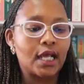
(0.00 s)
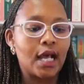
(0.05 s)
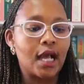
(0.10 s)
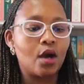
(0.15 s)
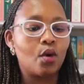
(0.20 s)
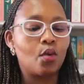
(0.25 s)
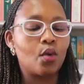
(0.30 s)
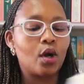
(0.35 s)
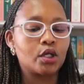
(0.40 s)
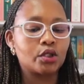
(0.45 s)

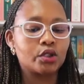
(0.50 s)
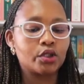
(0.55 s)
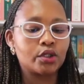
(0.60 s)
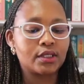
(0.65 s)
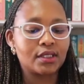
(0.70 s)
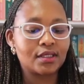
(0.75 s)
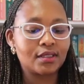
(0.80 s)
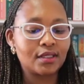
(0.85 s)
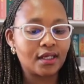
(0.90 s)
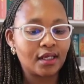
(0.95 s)
I want to
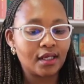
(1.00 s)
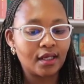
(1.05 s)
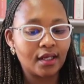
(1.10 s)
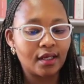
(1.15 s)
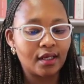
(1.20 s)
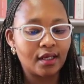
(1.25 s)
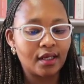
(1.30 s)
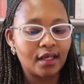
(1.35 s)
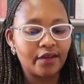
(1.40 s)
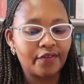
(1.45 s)

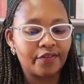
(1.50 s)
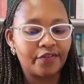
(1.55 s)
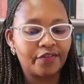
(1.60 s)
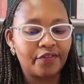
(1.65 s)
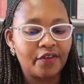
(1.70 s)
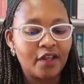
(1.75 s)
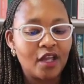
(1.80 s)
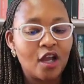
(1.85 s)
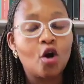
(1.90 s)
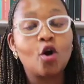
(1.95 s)
see
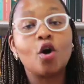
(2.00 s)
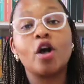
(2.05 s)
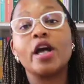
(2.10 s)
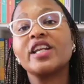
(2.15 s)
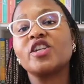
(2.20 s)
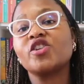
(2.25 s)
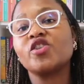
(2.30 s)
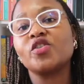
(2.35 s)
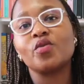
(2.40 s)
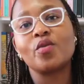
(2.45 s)
if... Oh,
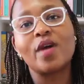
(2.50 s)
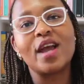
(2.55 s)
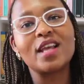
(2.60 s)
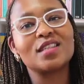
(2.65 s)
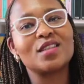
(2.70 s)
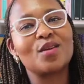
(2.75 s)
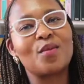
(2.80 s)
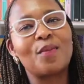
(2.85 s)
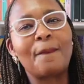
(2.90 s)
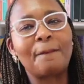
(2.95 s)
and she
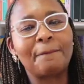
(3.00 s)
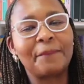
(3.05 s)
writes the